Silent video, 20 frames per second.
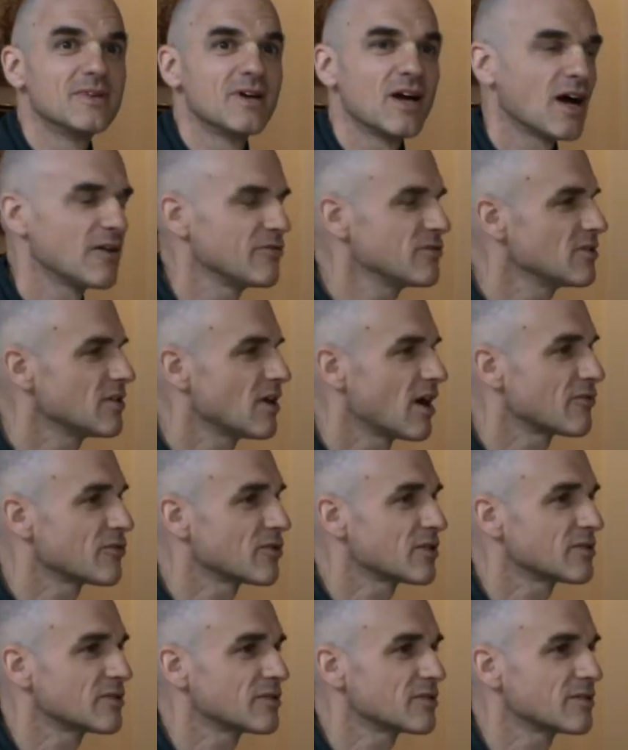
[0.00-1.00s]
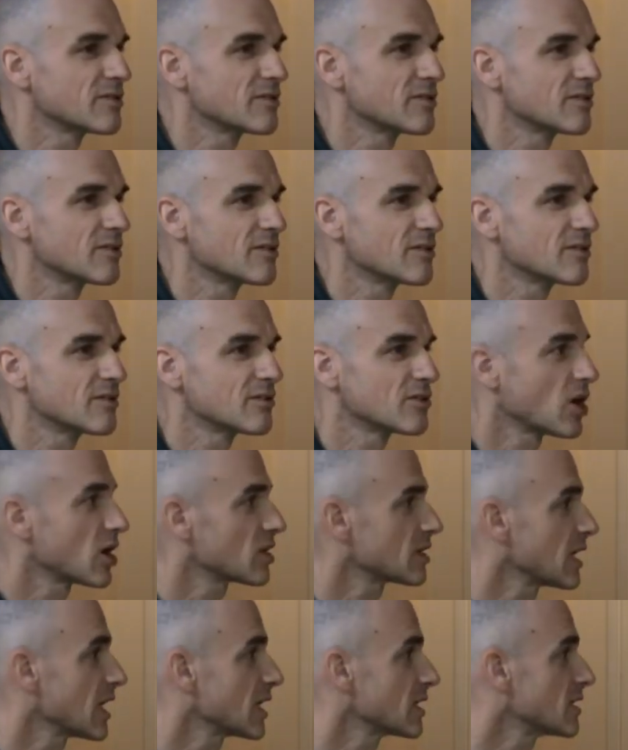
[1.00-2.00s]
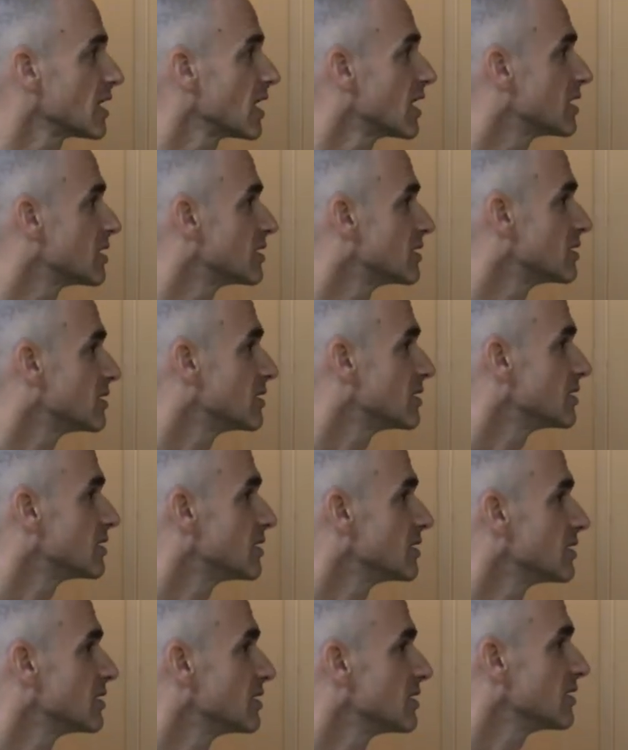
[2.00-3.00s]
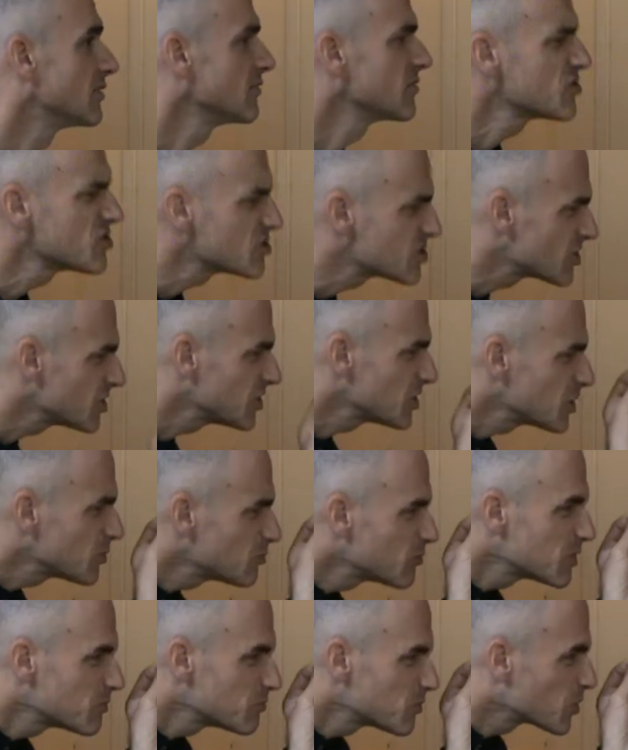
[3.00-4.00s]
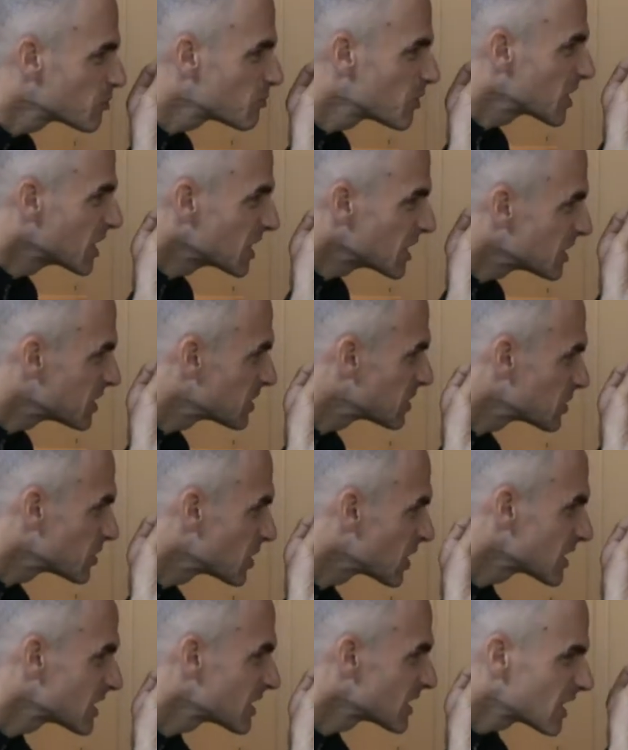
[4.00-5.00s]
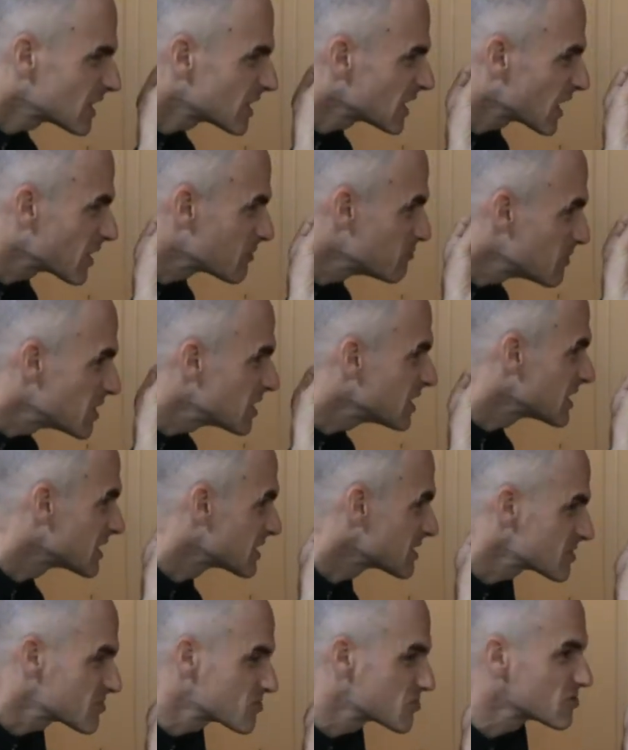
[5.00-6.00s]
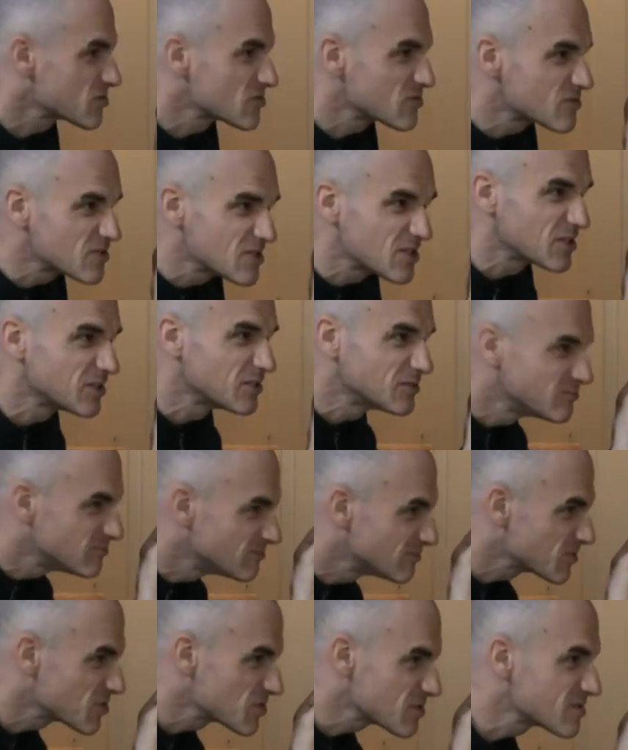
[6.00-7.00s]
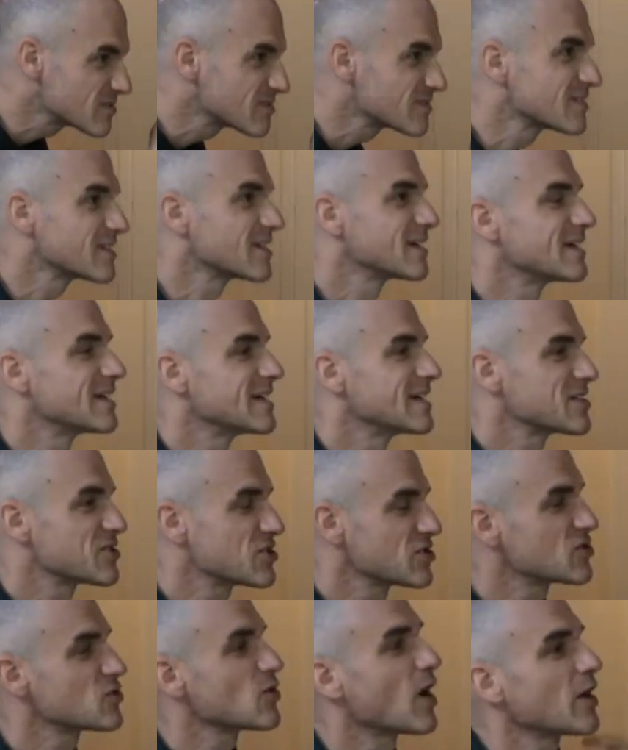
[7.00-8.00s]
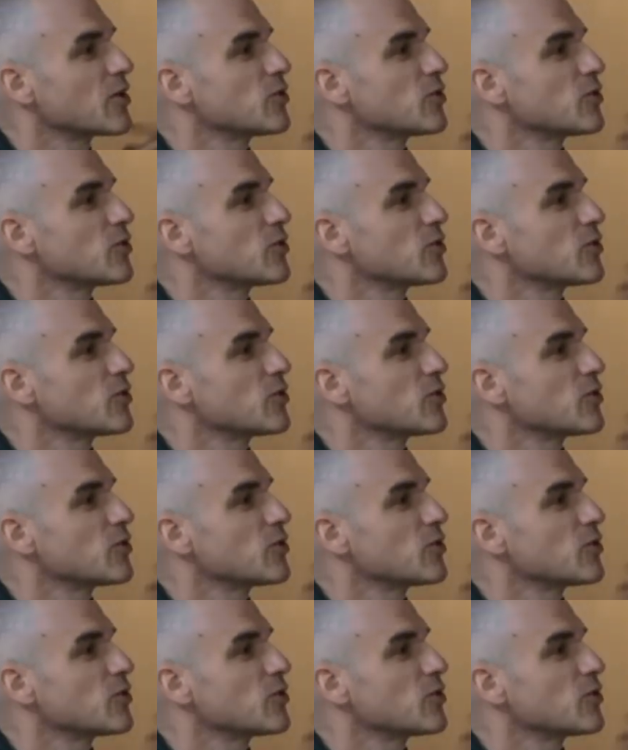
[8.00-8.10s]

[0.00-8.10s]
Have you ever thought like that? Just a little bit more money, not like millions, just so I